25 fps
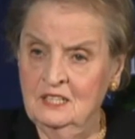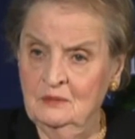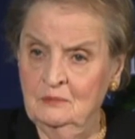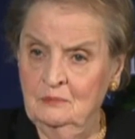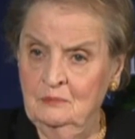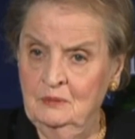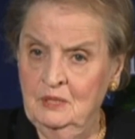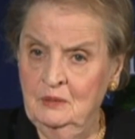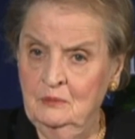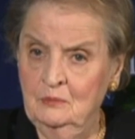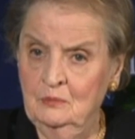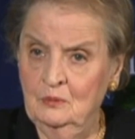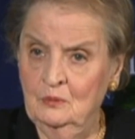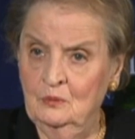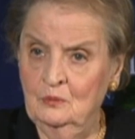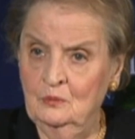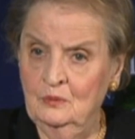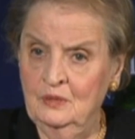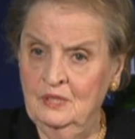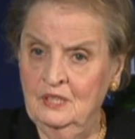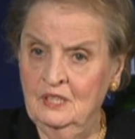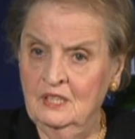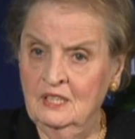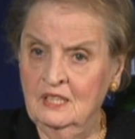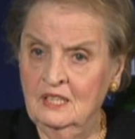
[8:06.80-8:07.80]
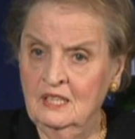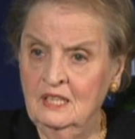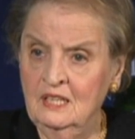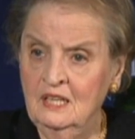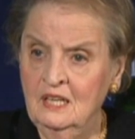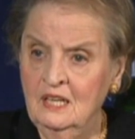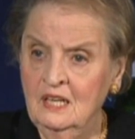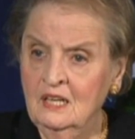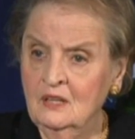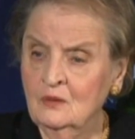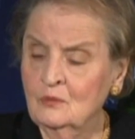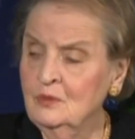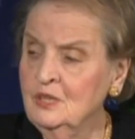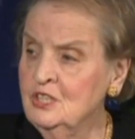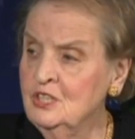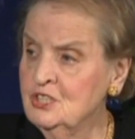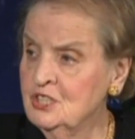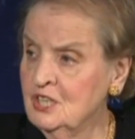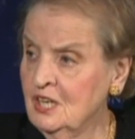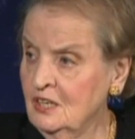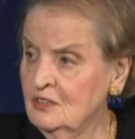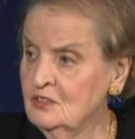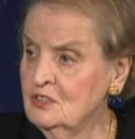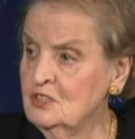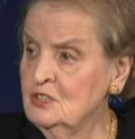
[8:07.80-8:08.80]
that people really reach
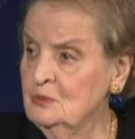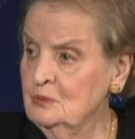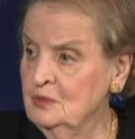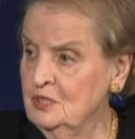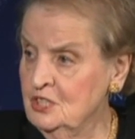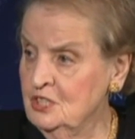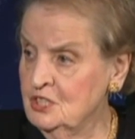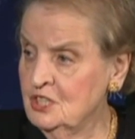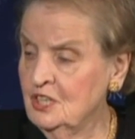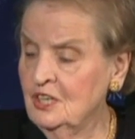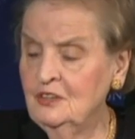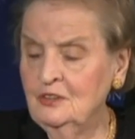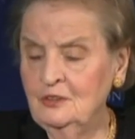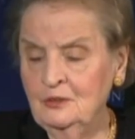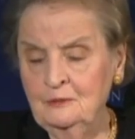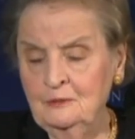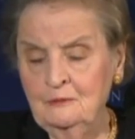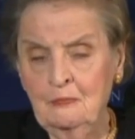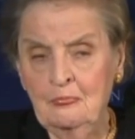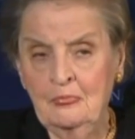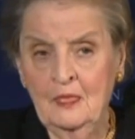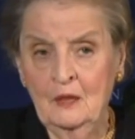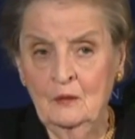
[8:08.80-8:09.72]
out to each other.